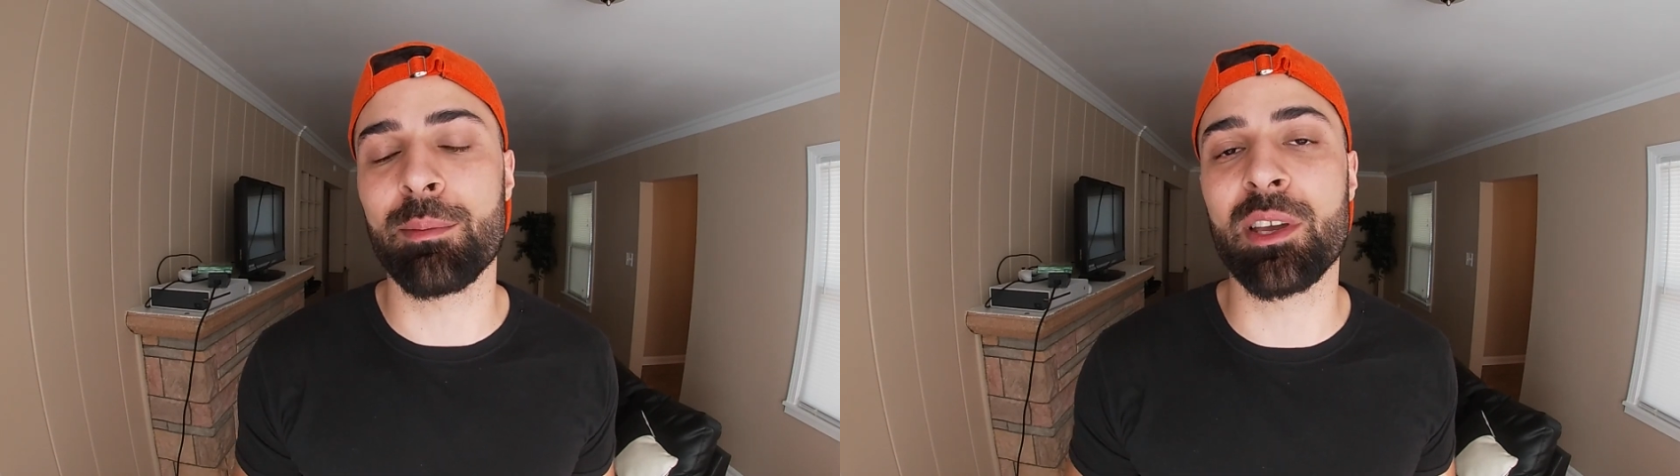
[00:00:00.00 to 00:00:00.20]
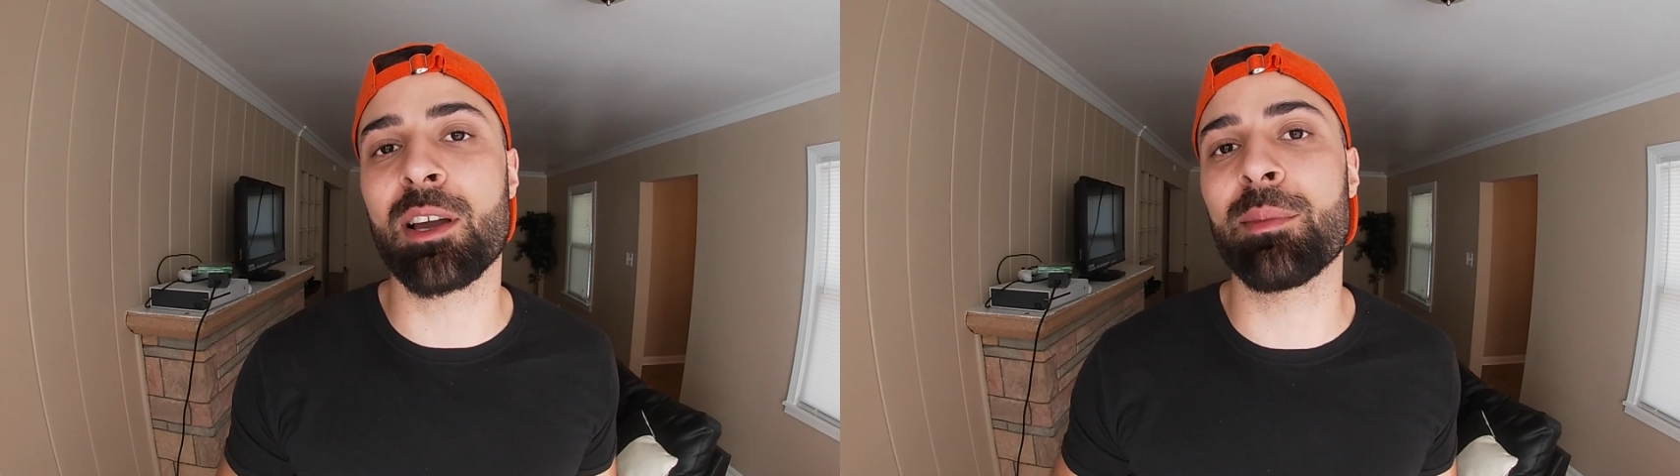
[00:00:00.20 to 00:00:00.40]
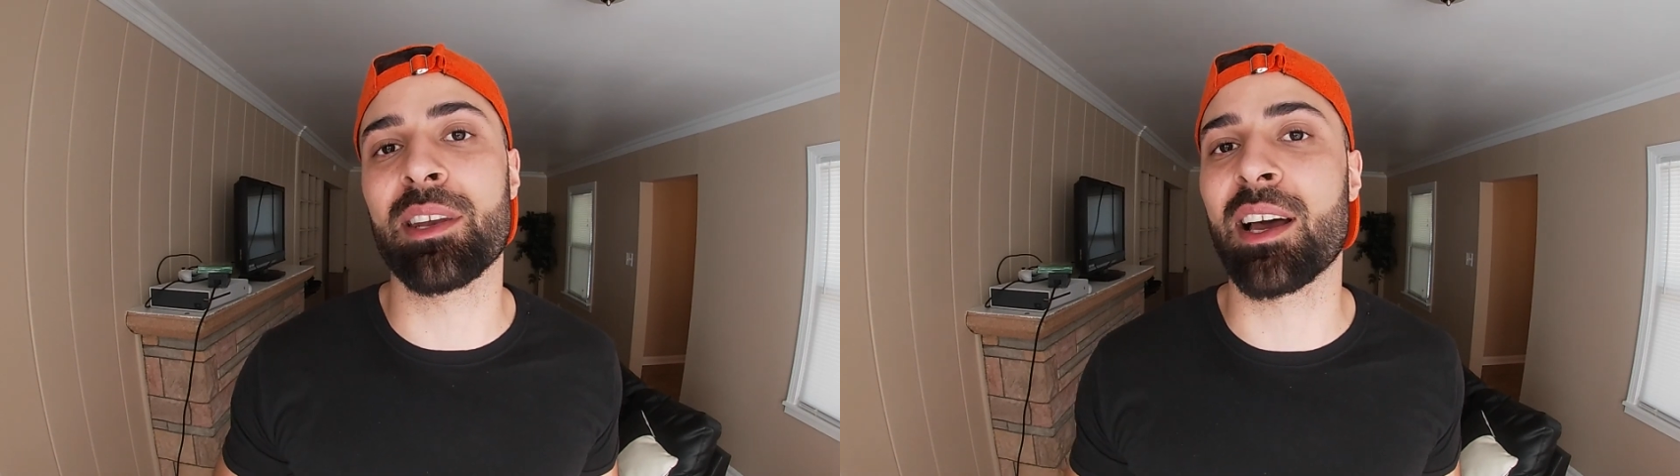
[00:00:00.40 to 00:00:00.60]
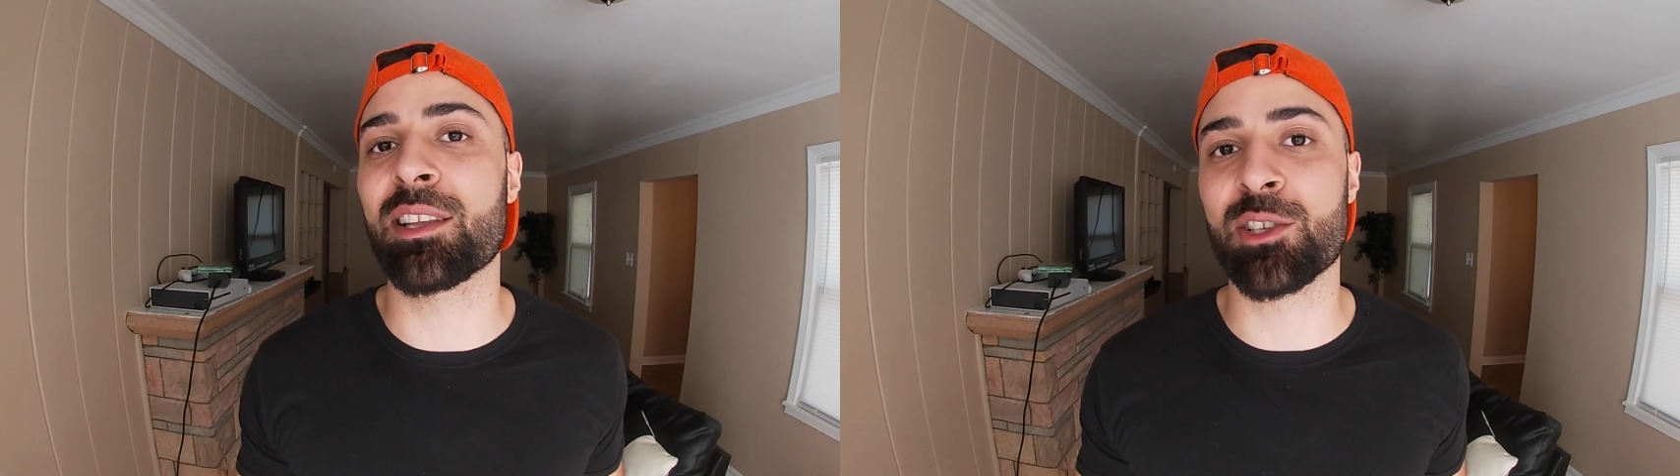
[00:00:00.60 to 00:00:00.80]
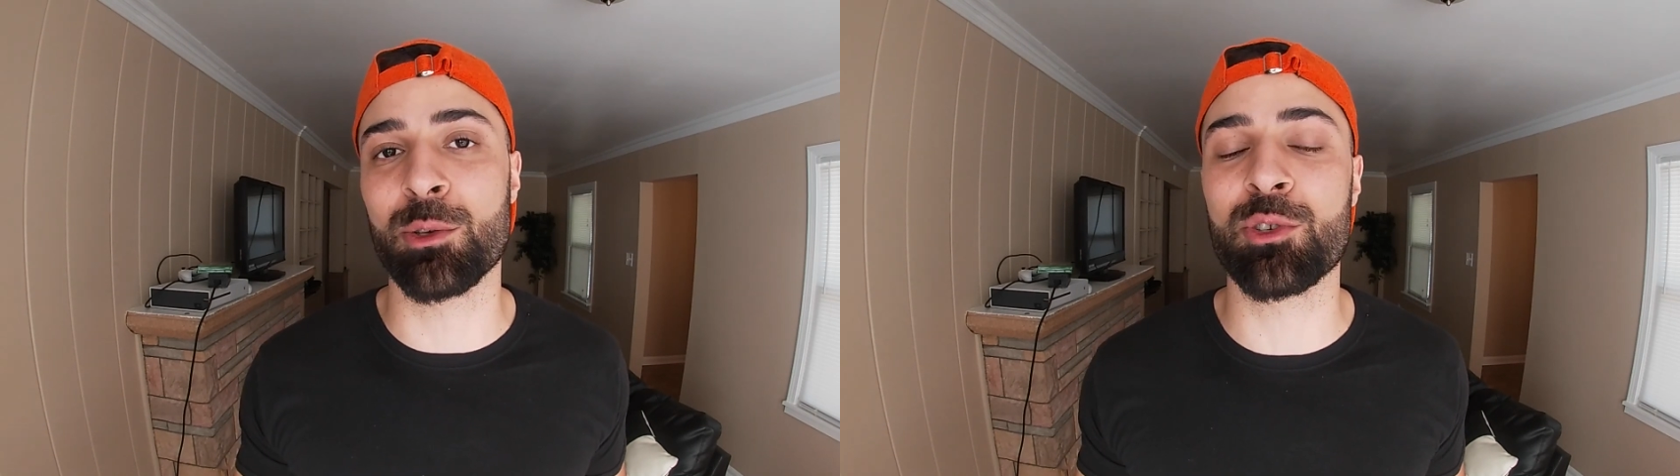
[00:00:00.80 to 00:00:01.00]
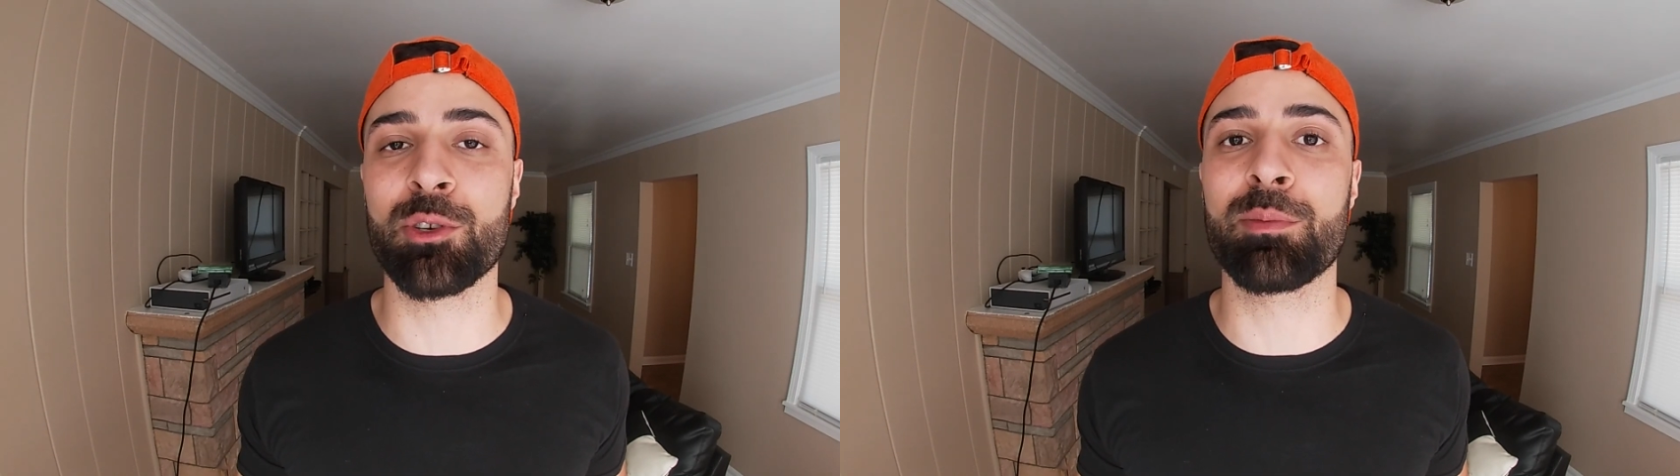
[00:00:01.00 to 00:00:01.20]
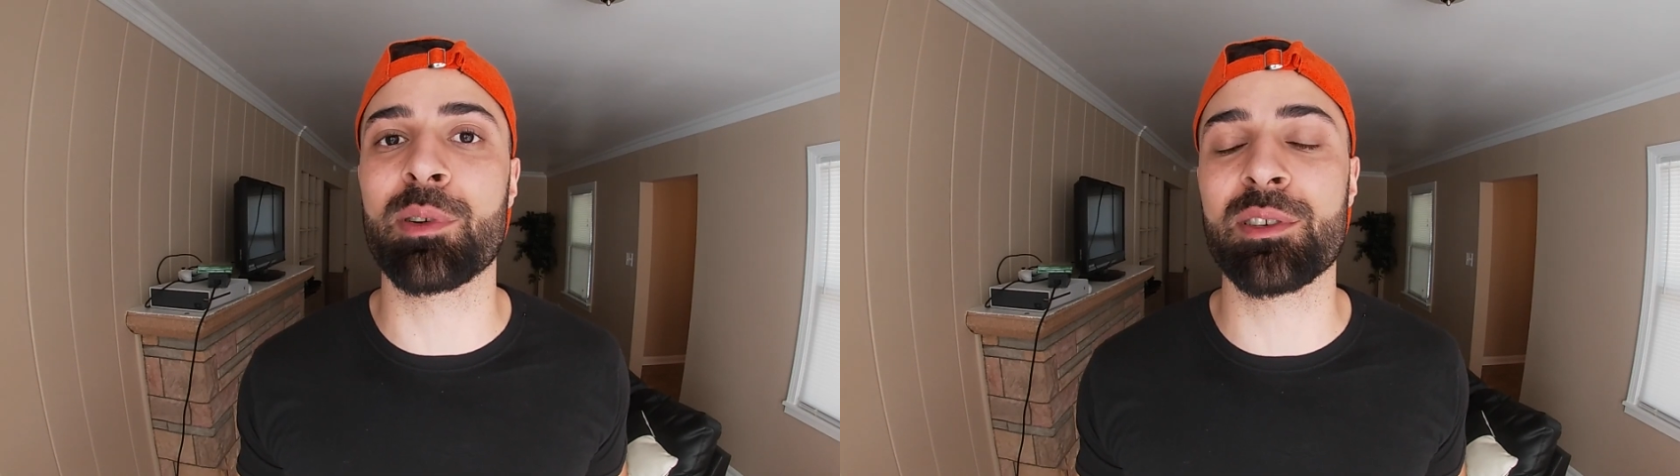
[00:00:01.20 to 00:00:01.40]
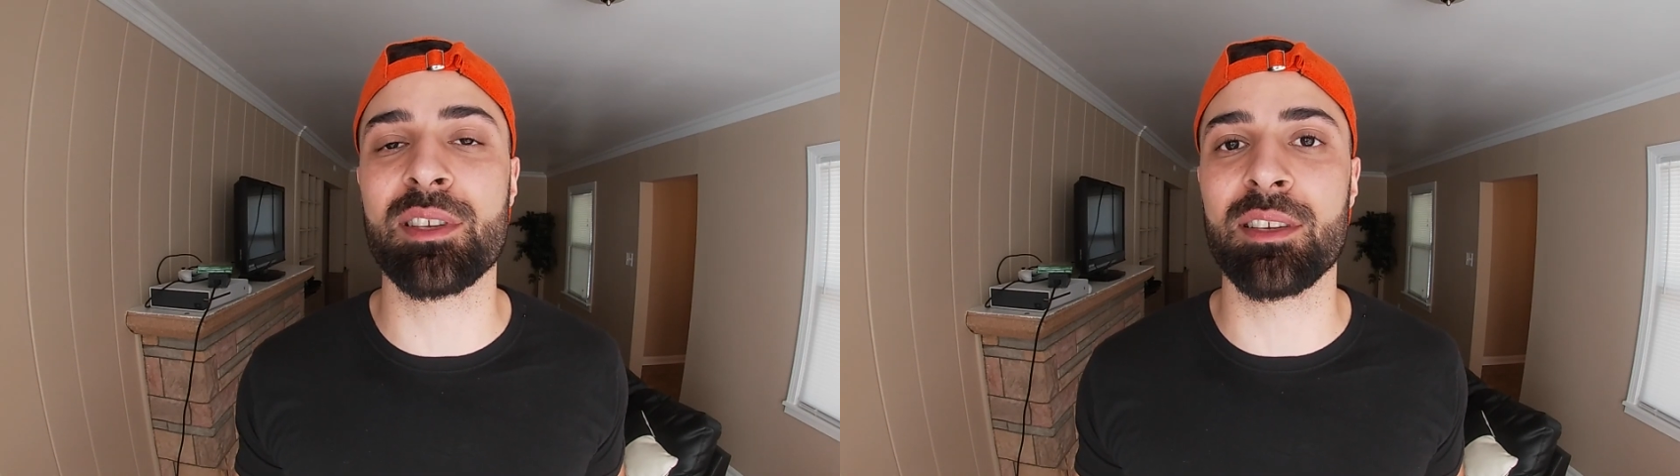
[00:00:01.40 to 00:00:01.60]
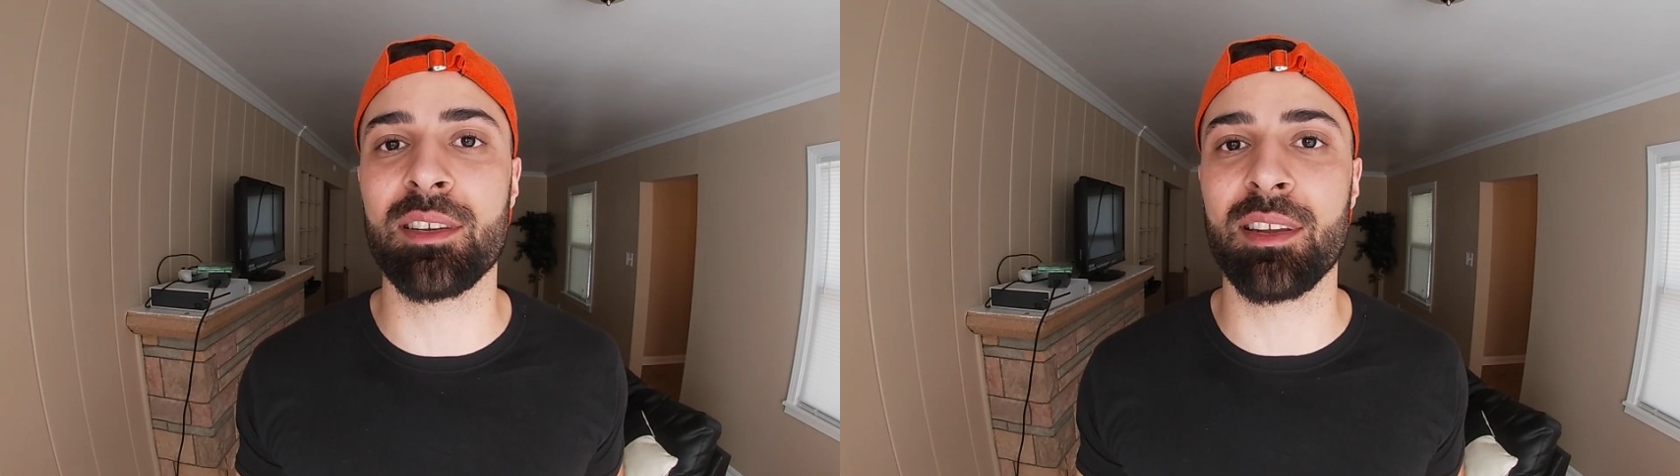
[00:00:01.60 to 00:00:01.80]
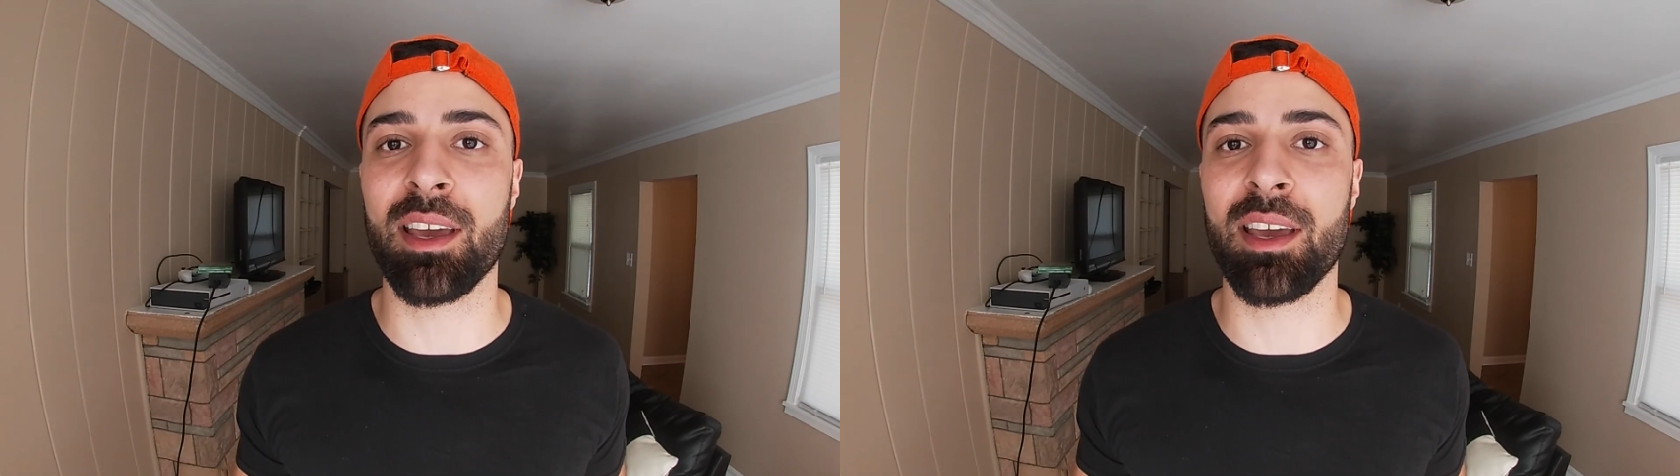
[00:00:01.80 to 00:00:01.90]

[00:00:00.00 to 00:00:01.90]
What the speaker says: become a non-social person